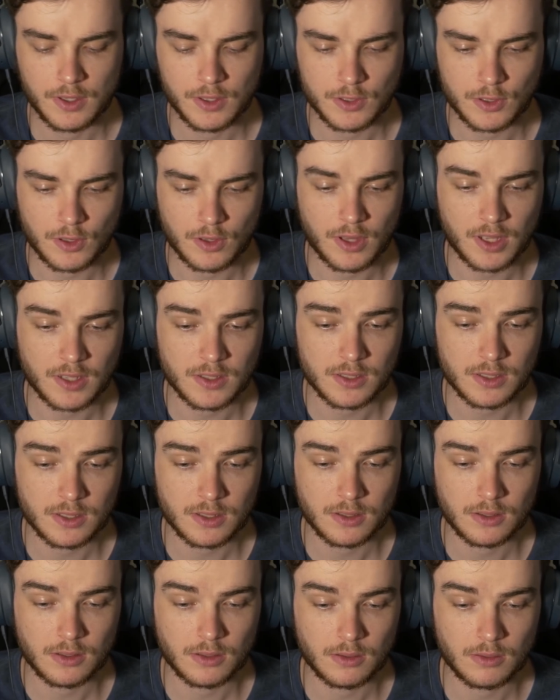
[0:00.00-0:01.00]
So
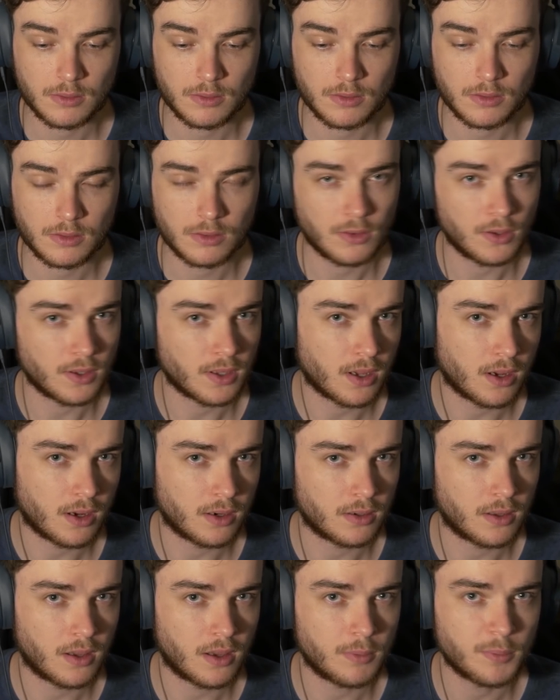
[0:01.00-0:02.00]
that's the
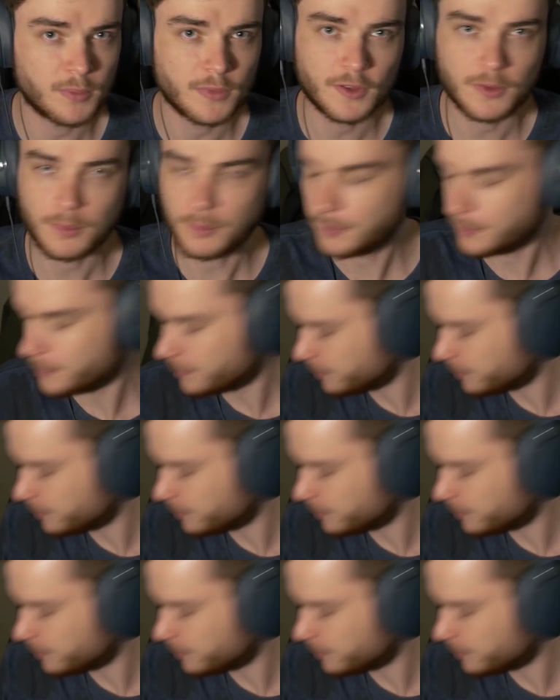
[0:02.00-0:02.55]
card games.